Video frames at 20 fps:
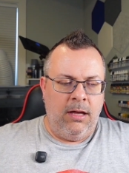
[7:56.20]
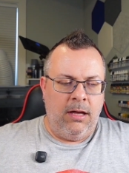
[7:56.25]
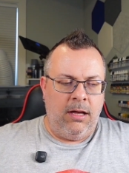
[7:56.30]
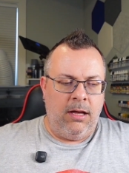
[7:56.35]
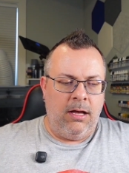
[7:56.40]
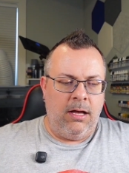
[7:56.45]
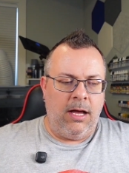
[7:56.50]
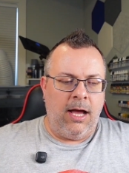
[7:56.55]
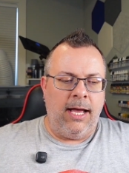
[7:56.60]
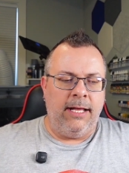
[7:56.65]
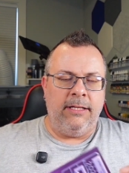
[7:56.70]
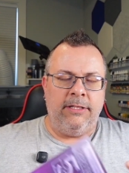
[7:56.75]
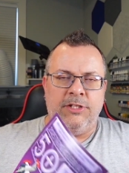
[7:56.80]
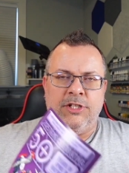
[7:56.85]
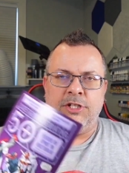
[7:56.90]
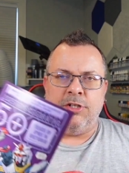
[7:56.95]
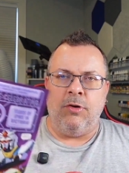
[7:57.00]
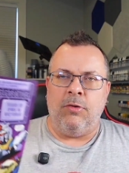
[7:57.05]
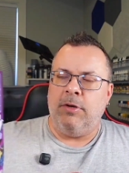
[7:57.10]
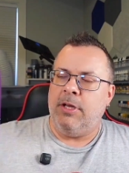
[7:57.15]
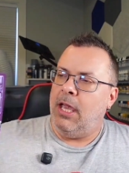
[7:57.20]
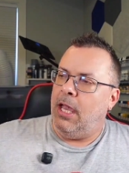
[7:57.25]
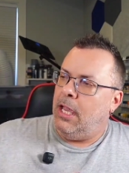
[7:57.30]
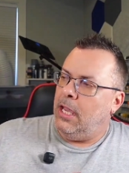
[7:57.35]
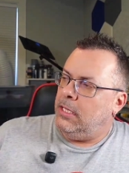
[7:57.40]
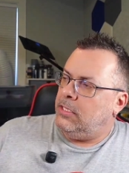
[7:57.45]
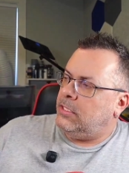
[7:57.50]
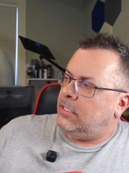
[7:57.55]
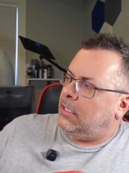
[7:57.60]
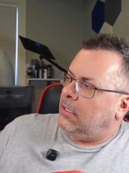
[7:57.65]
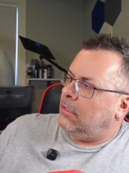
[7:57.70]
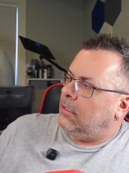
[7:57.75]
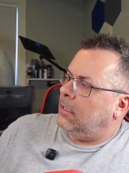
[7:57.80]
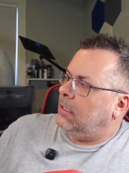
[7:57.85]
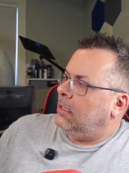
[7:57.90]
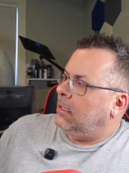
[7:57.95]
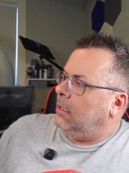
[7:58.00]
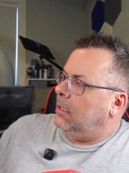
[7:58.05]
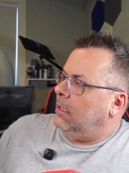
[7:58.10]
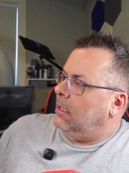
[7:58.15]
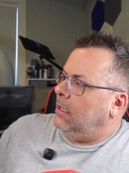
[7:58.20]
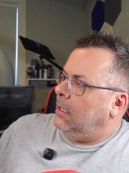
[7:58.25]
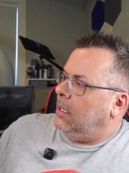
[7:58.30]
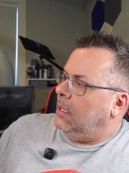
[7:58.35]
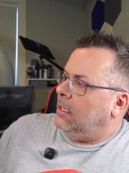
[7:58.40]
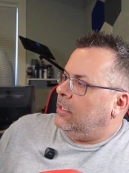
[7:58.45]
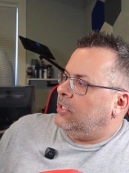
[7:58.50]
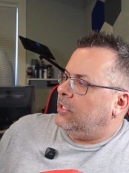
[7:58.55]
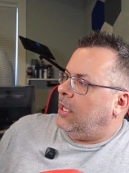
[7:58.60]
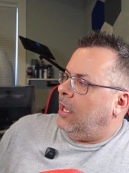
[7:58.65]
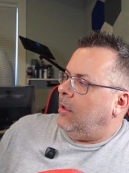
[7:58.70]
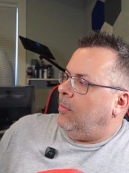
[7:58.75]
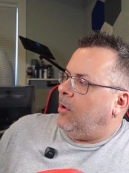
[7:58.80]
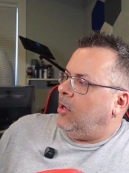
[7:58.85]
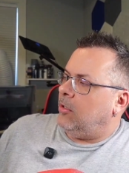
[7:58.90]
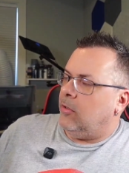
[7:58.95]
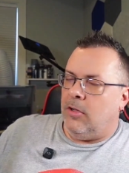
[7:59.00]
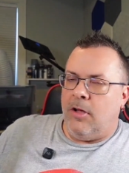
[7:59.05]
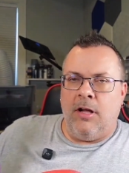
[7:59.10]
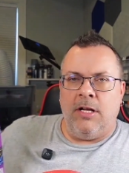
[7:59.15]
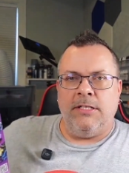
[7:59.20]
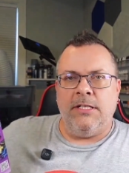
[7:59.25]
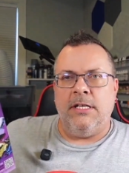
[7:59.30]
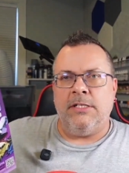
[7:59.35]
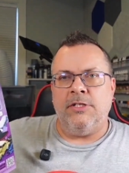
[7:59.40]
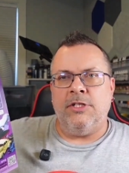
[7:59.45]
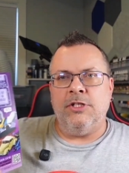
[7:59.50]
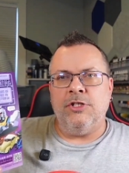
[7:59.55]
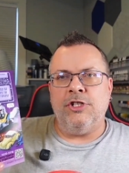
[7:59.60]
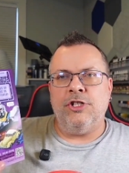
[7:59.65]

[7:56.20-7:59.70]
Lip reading: Island Showcase Scale Model Contest and